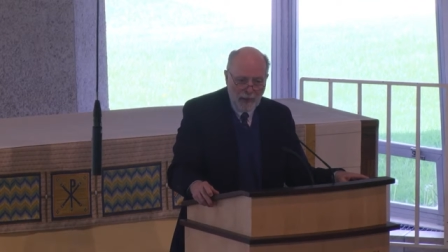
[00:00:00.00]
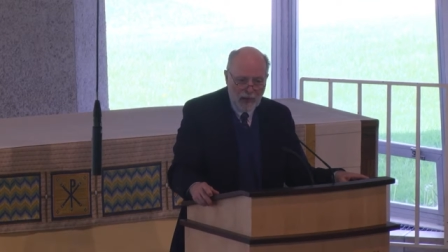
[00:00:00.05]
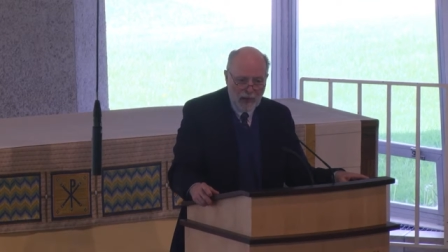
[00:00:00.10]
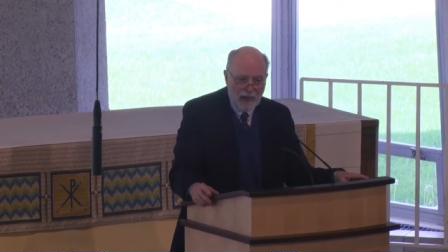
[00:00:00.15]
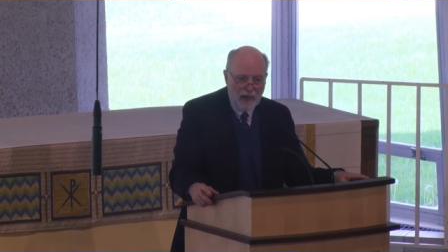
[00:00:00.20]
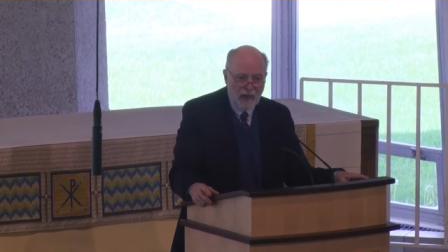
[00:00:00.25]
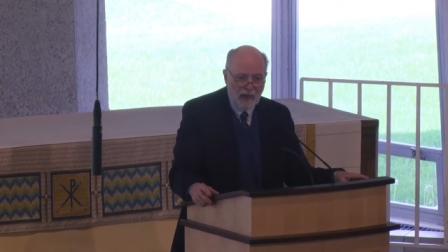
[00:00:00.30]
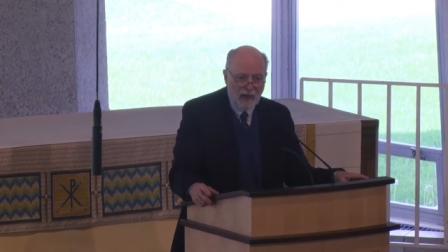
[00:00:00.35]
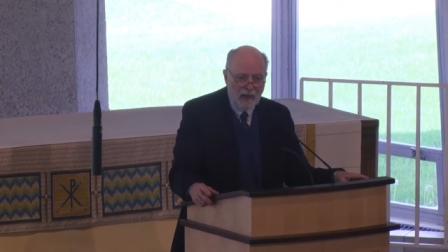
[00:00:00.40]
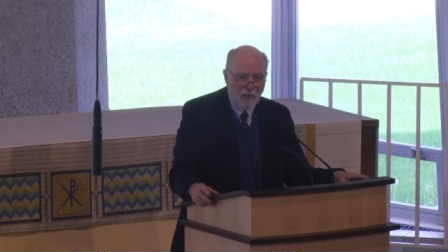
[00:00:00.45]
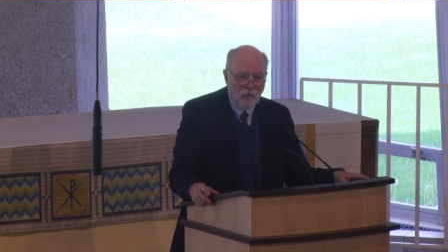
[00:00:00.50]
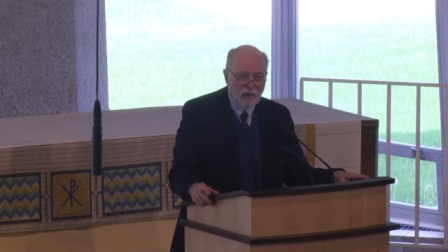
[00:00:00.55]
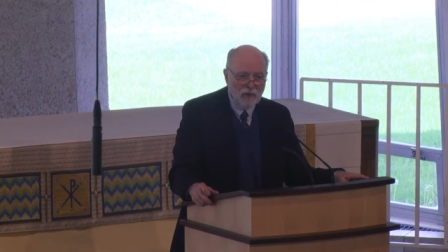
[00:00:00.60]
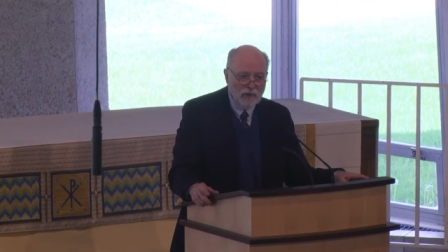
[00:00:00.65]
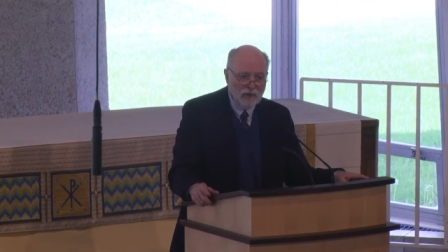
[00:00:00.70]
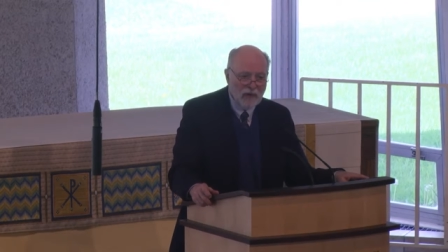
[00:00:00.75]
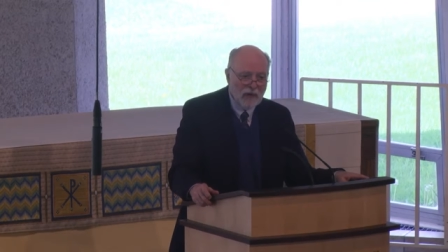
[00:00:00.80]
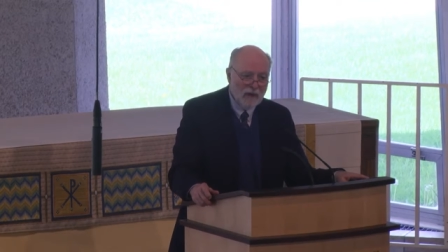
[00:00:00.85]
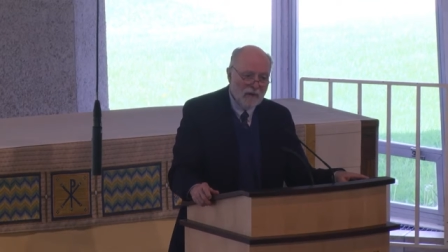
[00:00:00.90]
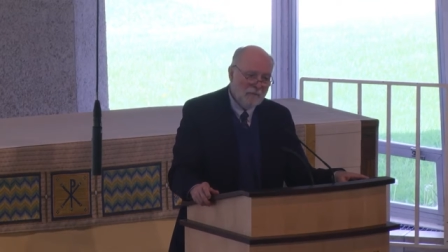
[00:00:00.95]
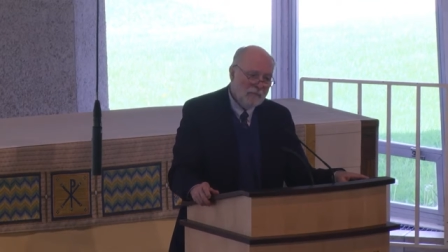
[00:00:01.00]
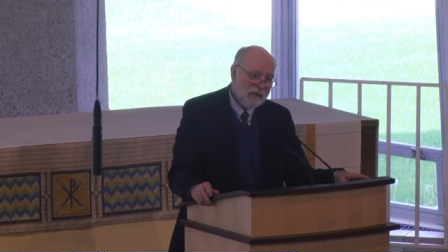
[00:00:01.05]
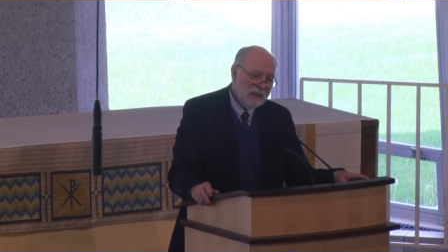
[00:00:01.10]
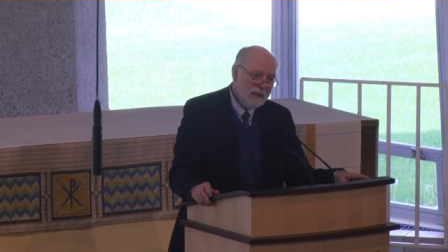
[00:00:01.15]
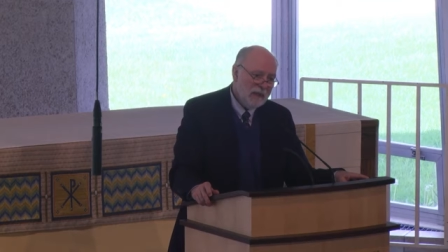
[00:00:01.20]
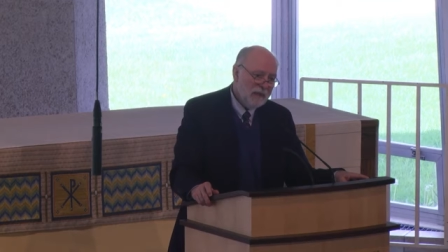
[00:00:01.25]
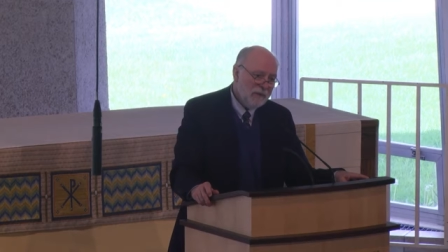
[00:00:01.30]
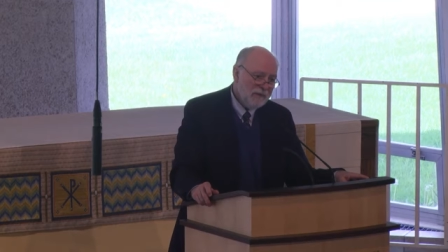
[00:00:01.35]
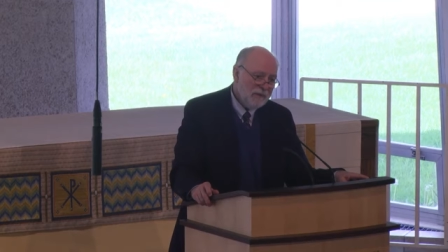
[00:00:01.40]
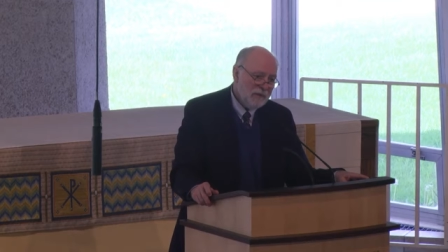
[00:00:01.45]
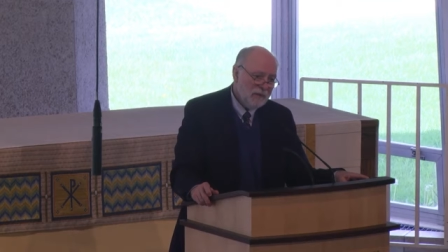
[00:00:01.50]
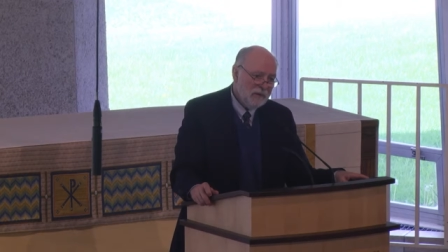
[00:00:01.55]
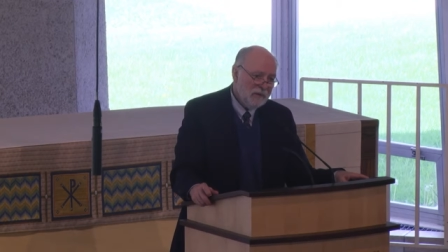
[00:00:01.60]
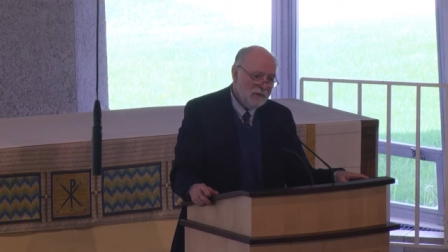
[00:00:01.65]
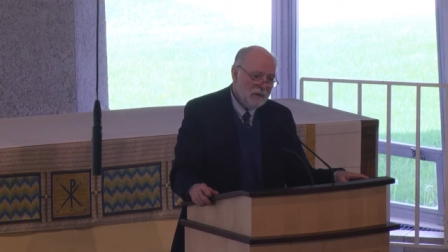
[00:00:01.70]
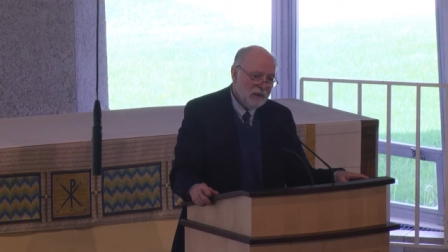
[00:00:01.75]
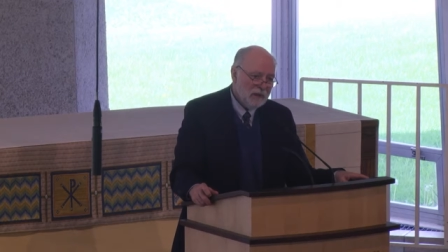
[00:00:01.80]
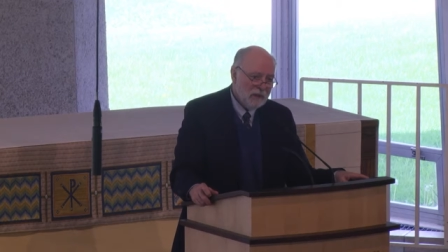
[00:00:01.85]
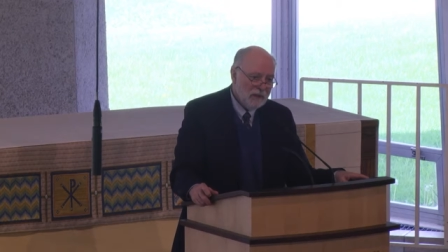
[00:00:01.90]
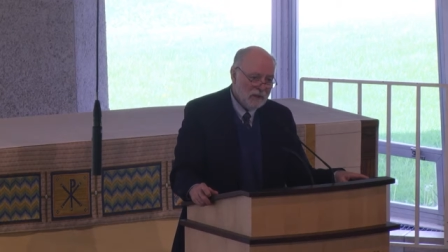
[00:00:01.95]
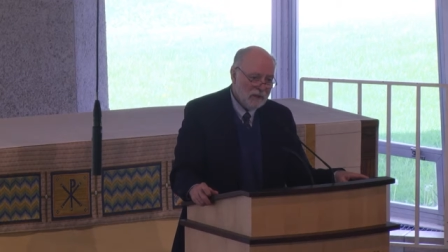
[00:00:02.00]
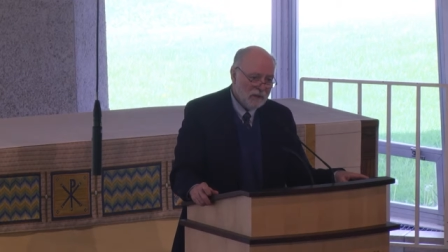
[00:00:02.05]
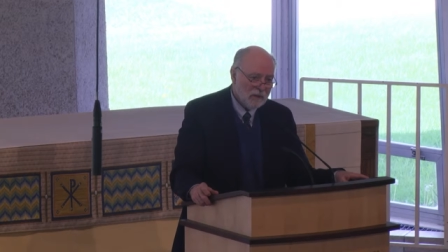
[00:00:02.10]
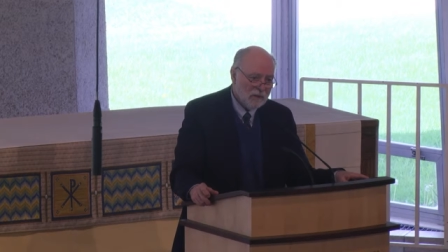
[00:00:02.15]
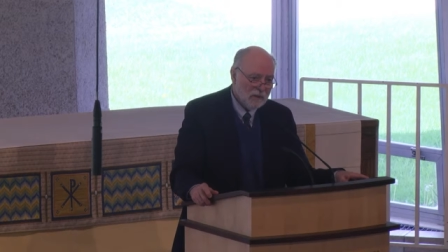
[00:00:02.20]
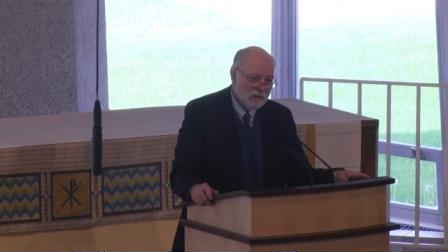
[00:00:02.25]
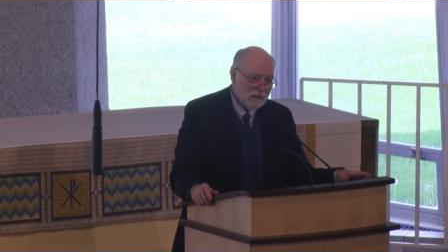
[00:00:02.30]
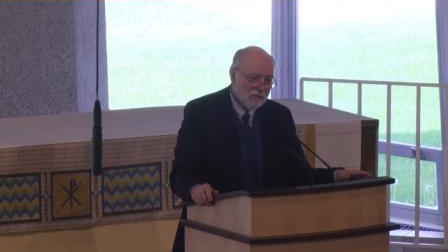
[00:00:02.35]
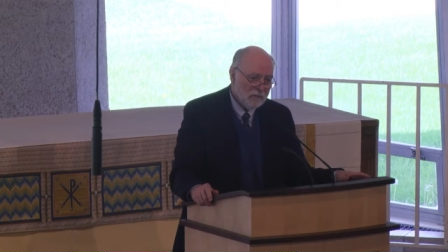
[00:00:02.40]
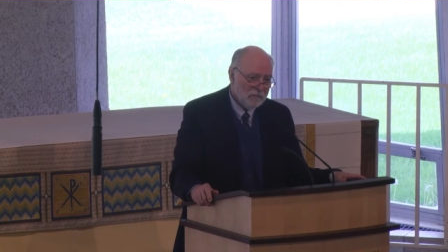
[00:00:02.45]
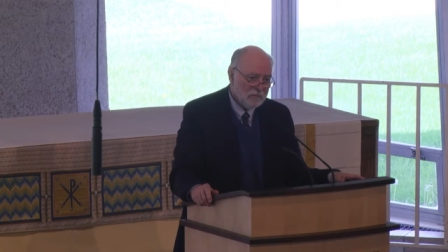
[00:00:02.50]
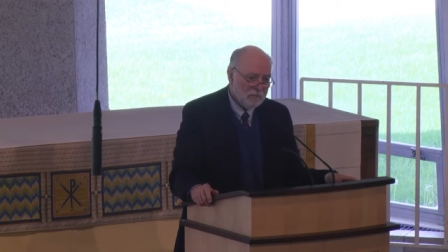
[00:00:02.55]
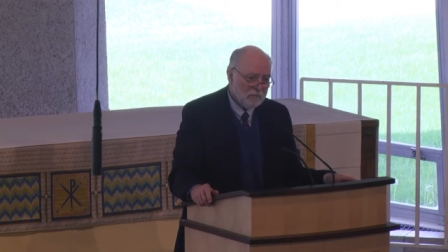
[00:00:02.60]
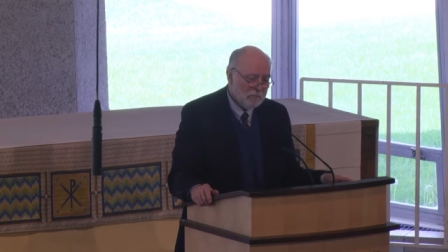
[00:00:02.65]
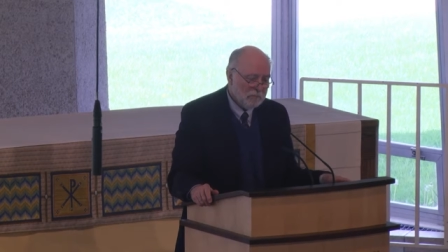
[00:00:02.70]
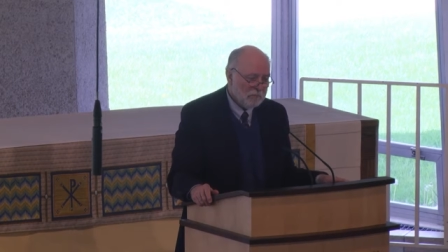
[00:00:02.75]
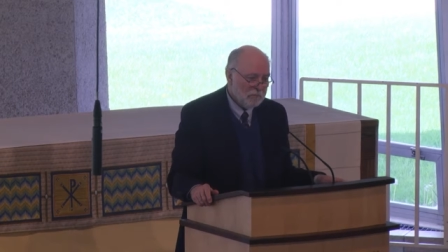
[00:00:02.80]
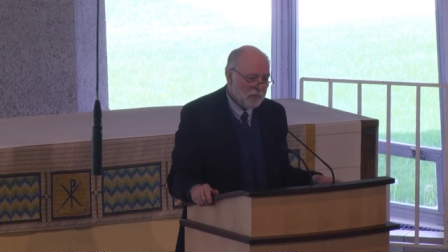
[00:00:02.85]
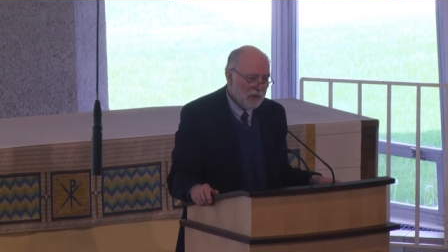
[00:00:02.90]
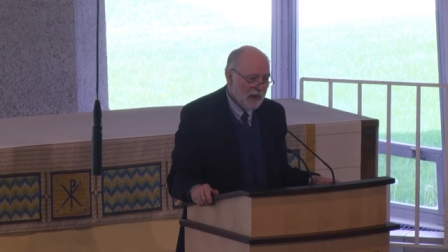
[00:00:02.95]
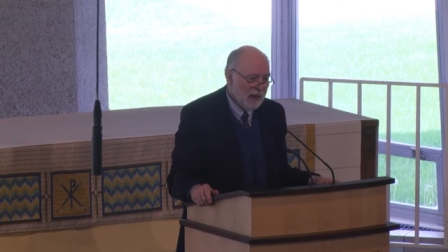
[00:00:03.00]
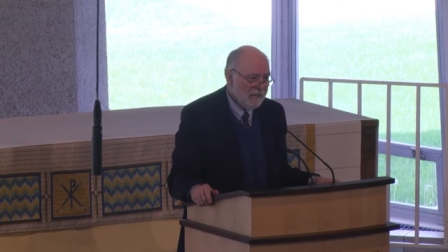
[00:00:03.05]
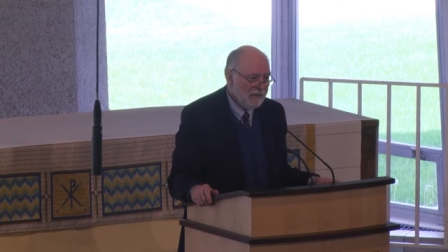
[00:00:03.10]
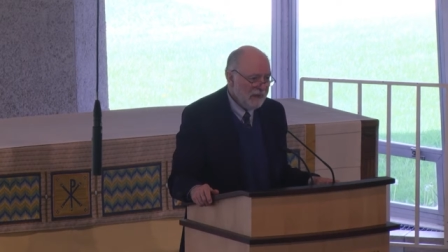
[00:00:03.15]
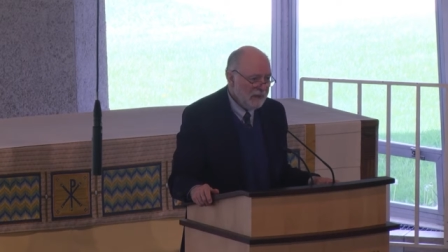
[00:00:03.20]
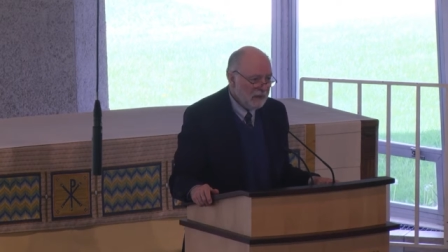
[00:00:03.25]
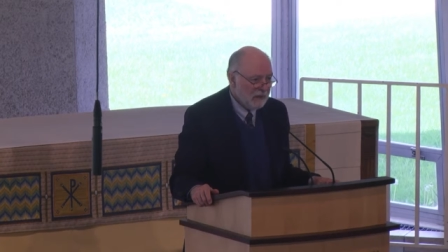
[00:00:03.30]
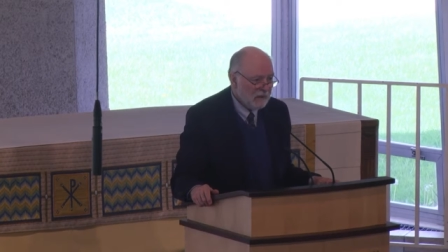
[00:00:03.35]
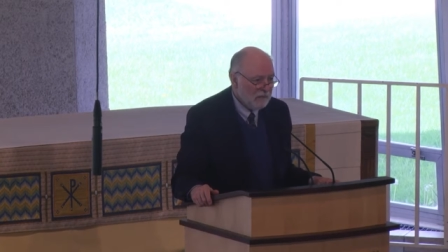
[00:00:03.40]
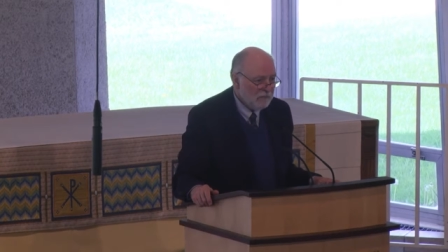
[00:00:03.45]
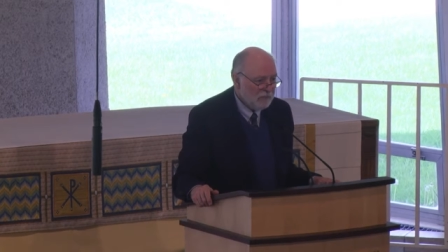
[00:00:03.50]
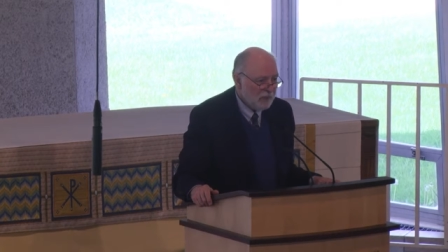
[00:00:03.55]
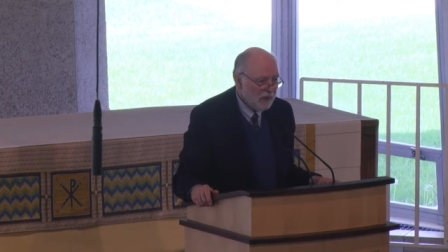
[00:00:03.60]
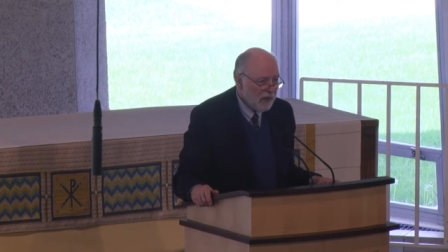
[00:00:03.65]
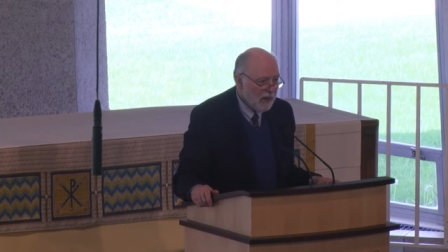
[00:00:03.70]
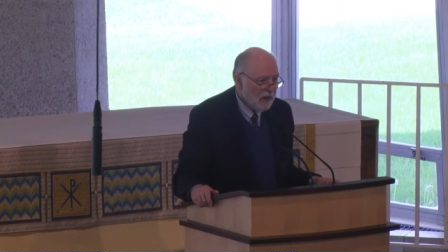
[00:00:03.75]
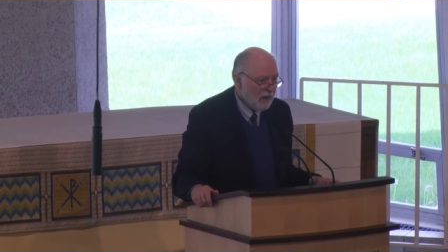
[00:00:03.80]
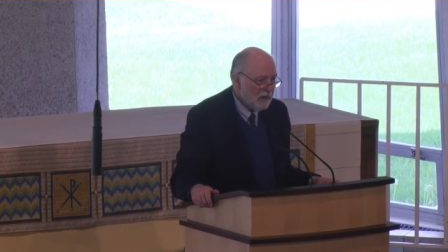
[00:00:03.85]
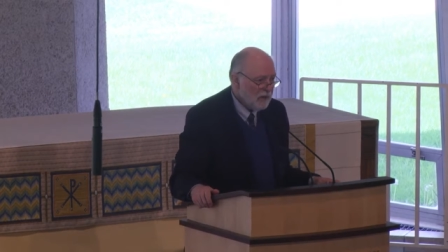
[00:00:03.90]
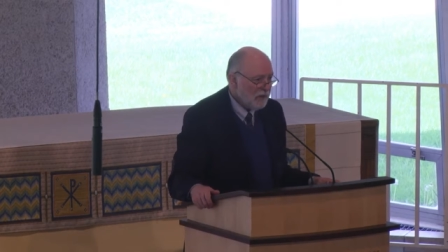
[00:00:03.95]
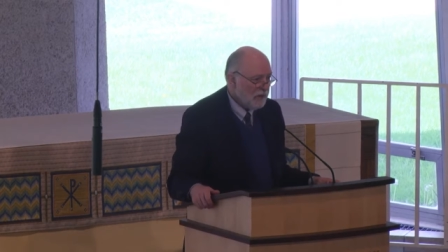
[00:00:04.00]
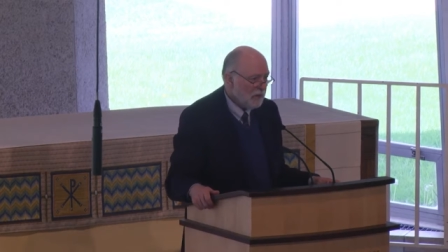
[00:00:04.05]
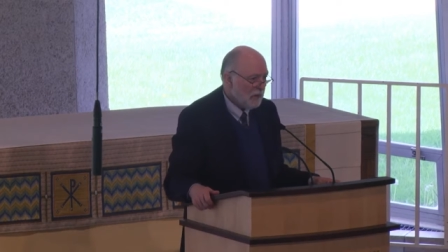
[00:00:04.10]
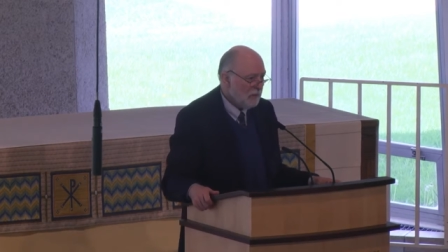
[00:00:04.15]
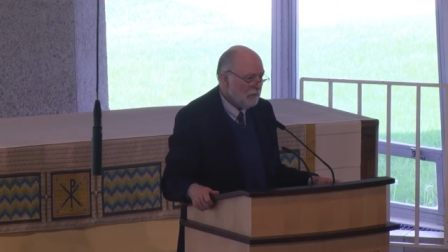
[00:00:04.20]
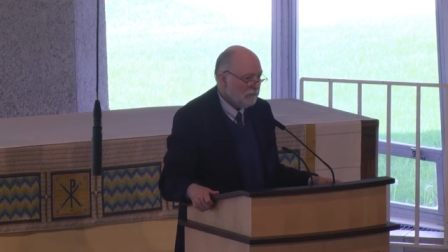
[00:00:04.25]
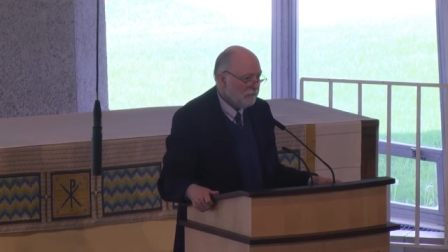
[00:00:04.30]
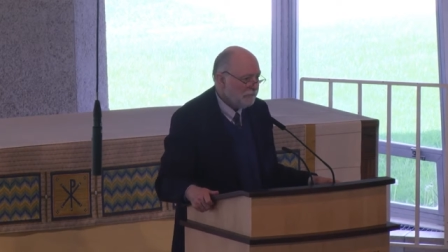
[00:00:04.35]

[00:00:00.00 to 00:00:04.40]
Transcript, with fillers: I, I wonder how many of you in your private prayers,